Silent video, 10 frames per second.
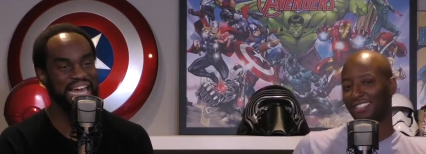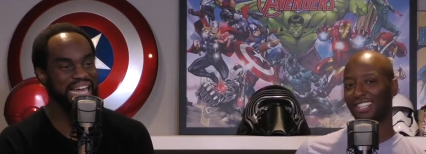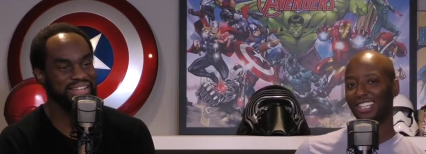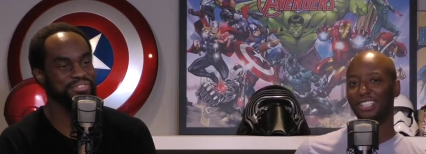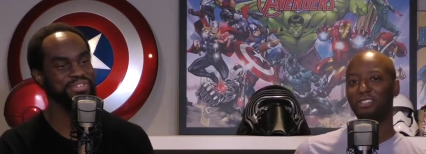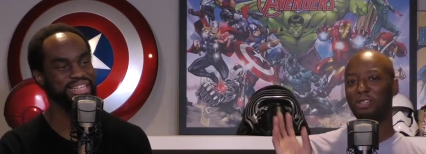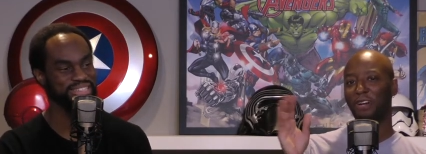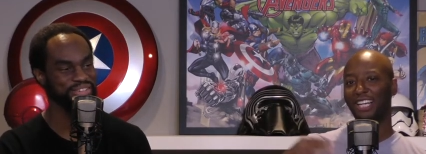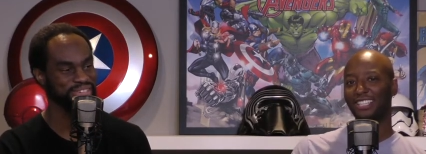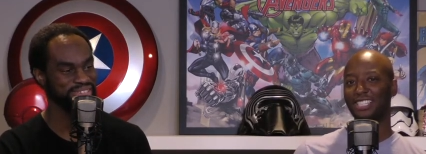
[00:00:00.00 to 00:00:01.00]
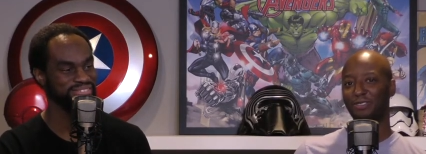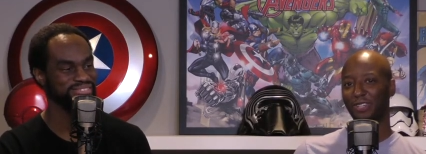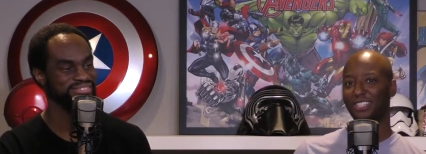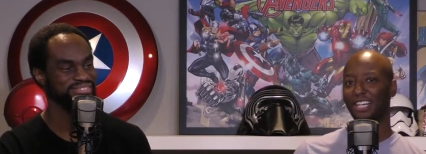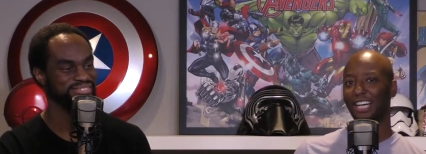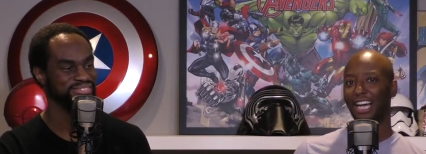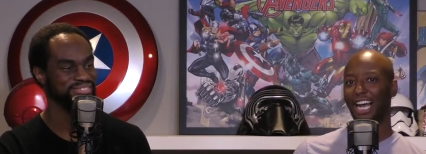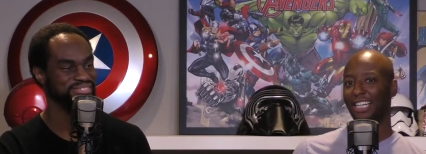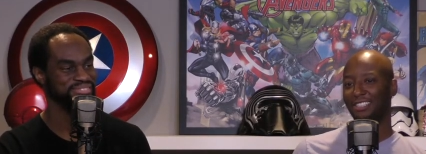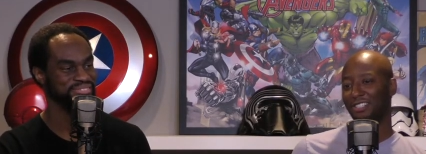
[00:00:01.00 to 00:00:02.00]
Speaker 1: nah, I use somebody like else's voice
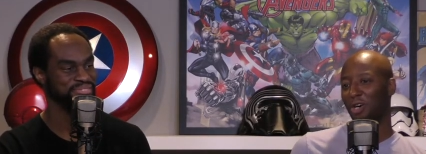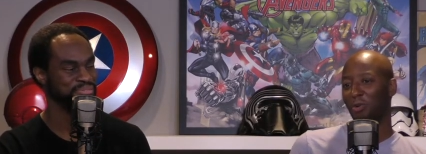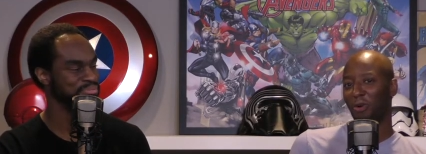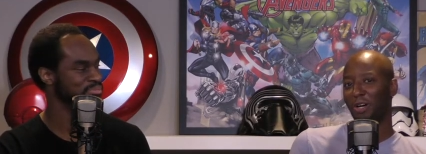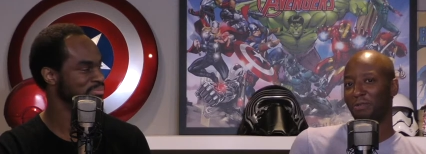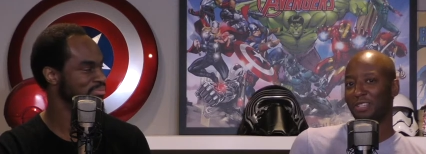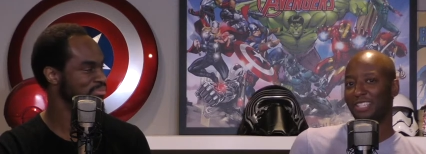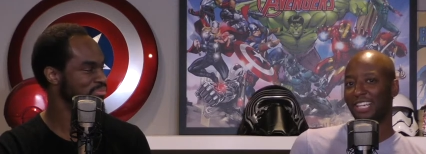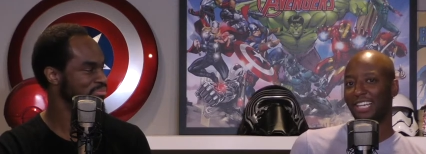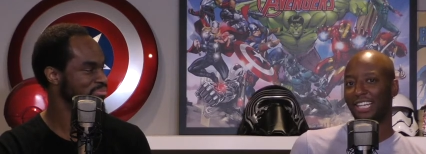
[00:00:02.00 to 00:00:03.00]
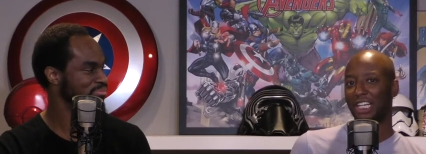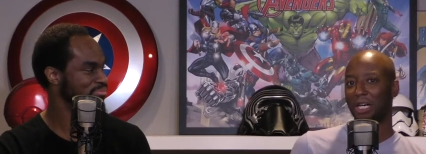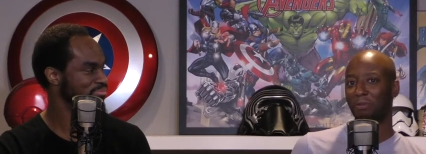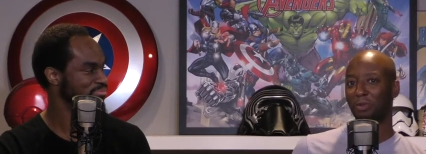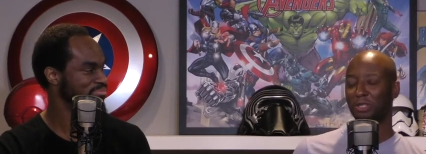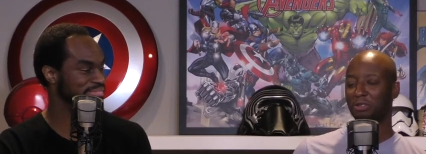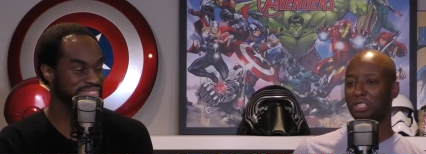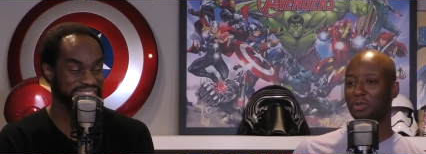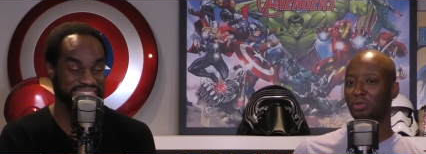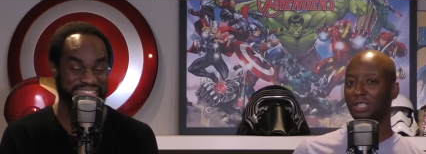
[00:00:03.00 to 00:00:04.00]
and don't worry about syncing it up, which was
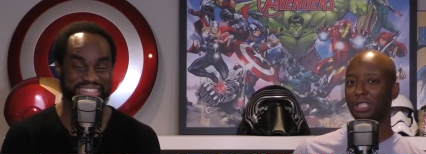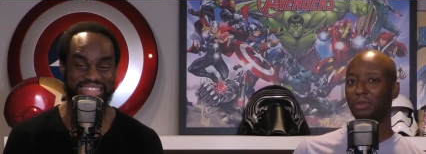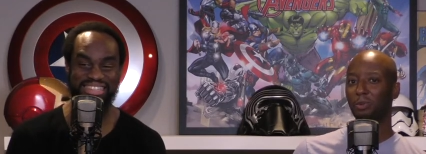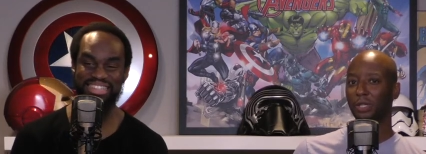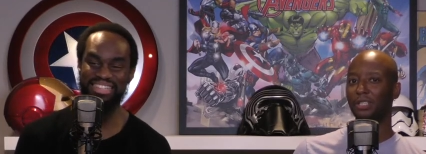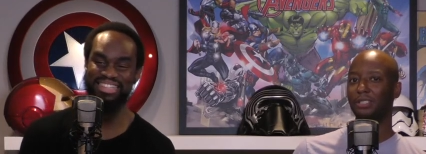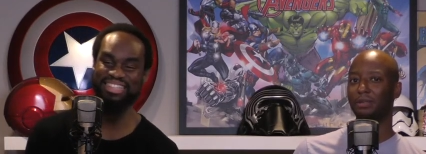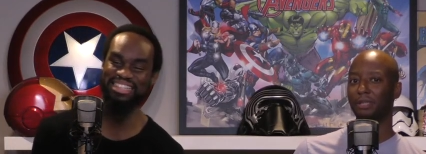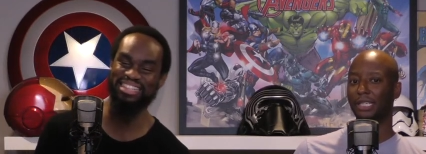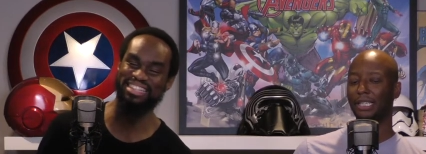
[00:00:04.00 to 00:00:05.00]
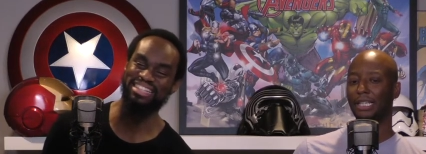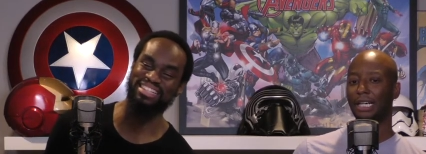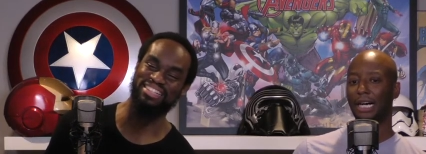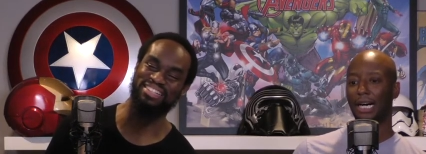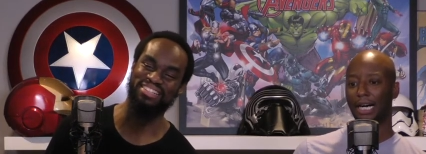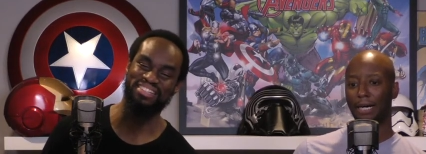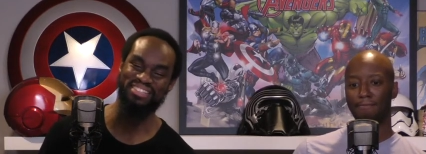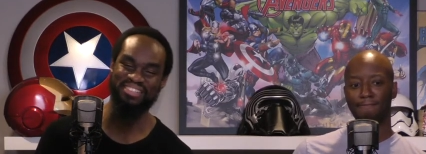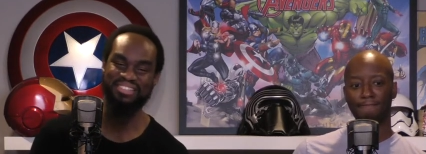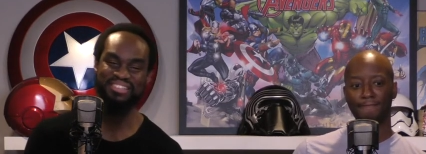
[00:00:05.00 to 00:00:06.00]
just really weird to me.
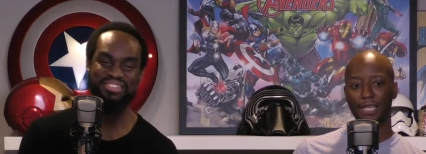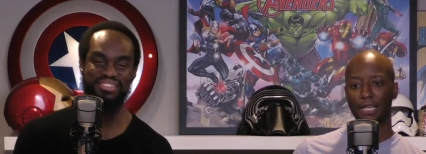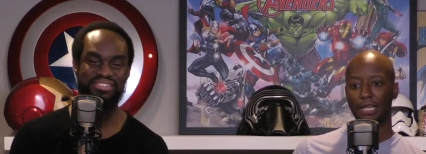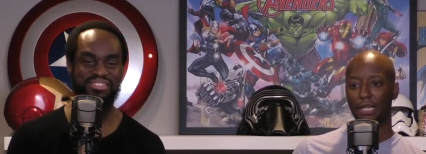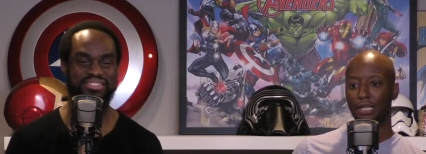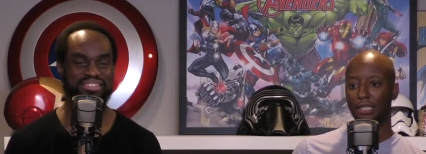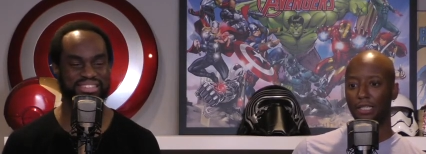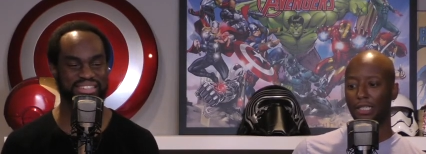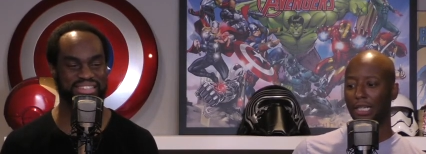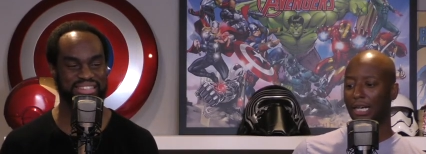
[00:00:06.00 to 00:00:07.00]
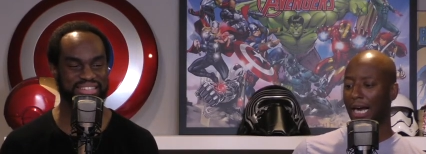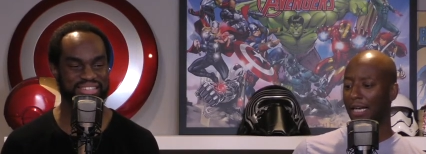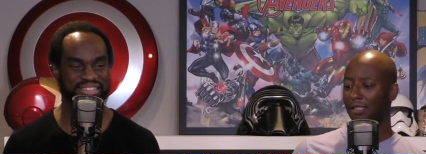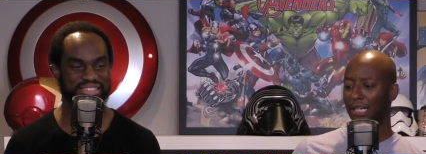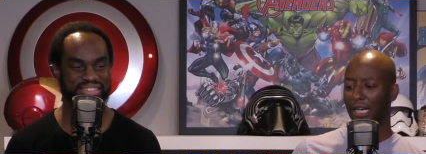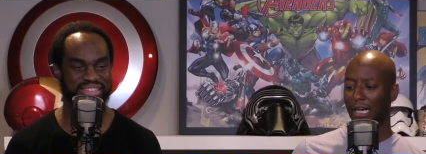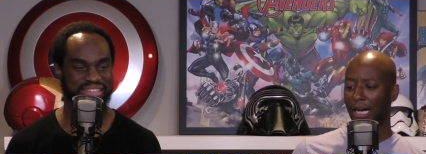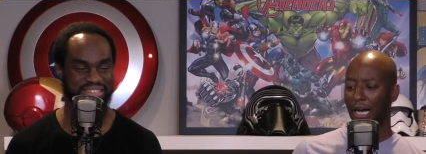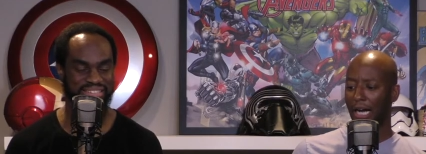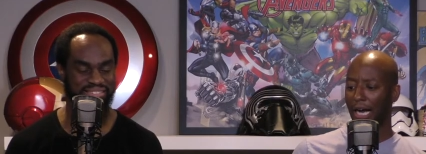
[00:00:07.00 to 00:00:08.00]
Um, yeah, I
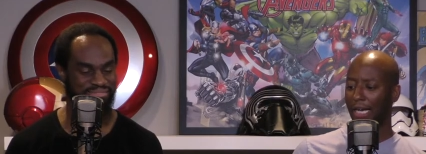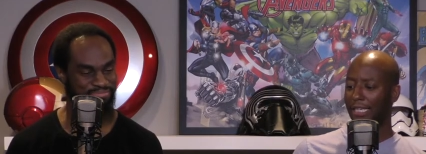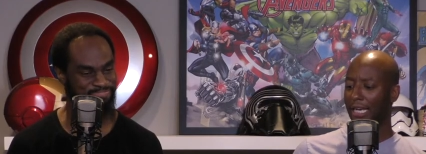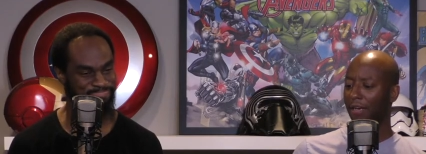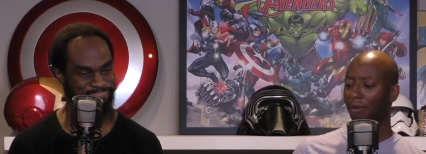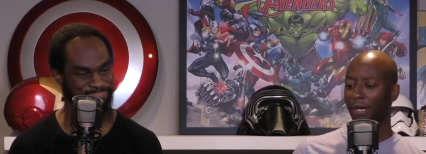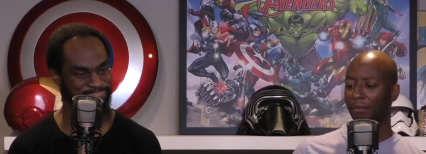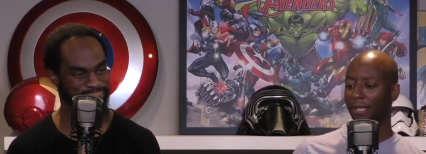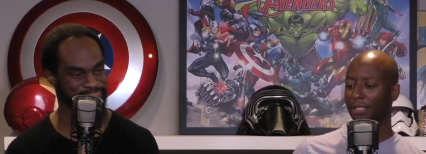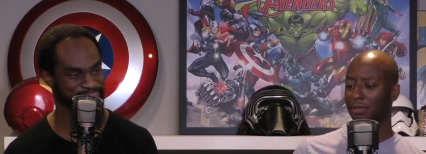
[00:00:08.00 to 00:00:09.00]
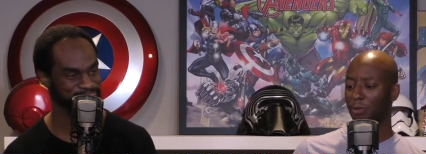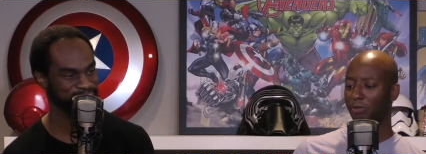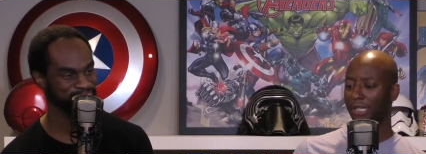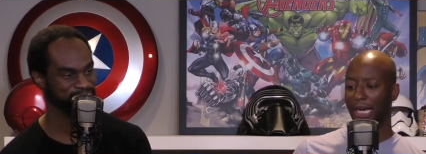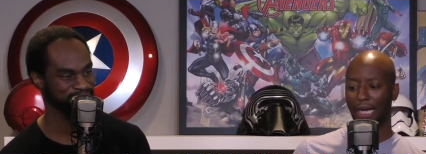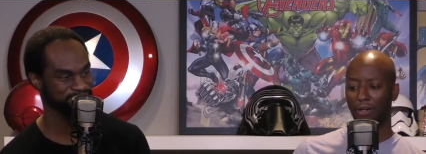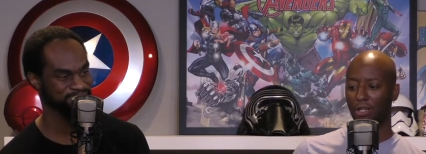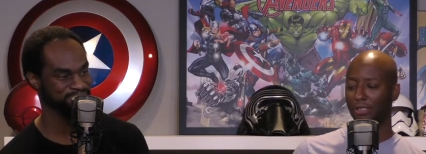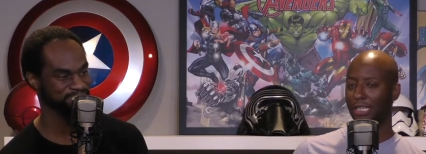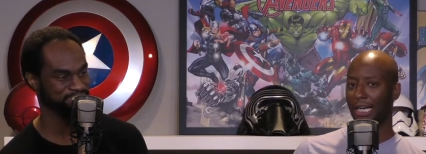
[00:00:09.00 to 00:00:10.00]
I can't recommend this movie at
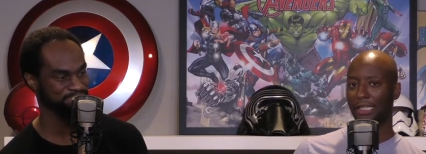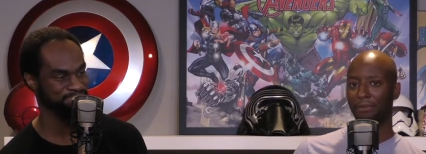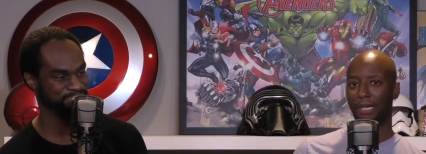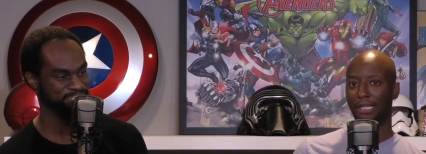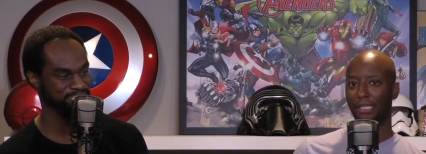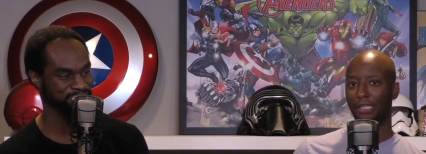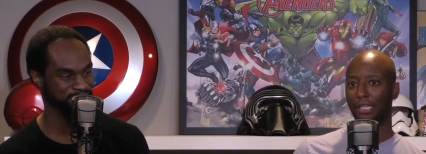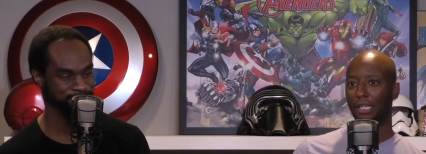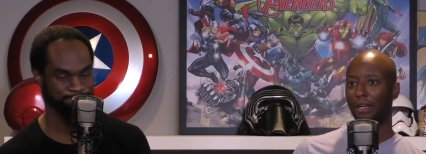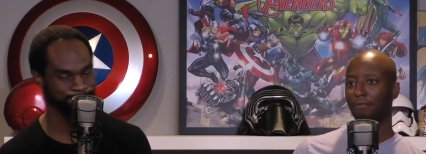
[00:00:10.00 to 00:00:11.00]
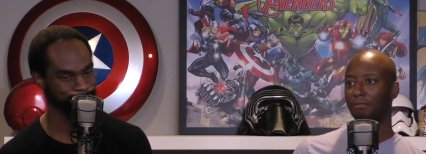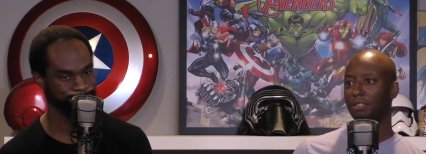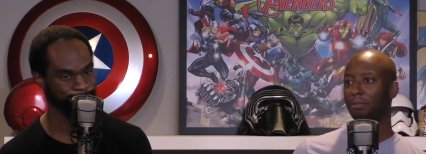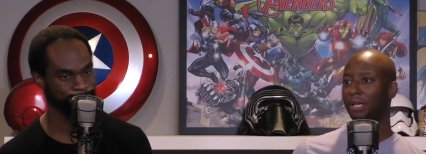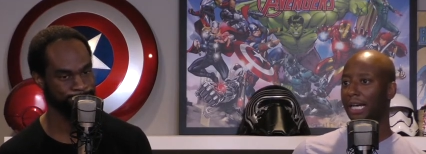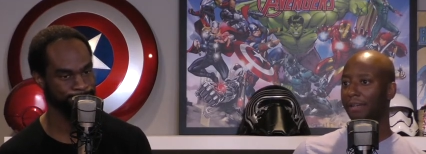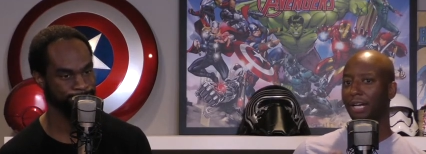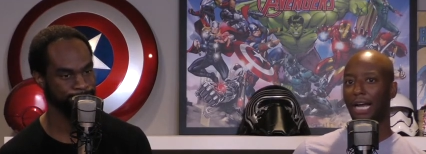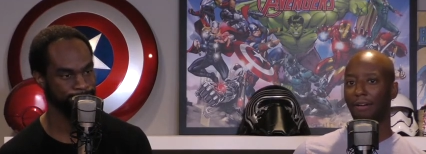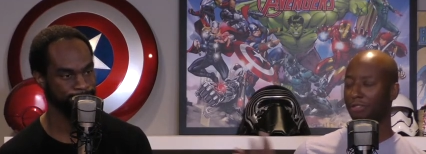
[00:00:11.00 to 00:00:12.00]
all to anybody. To me, I give
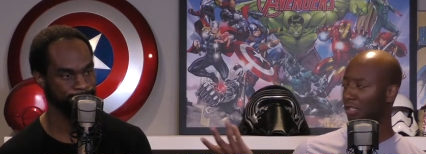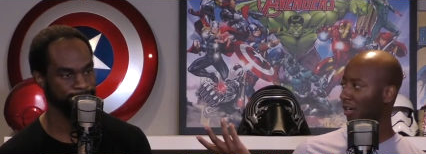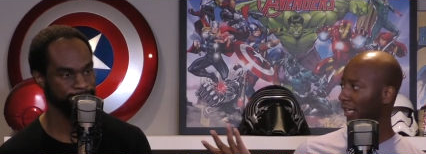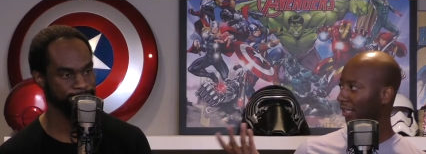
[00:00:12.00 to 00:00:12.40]
it a half a star. I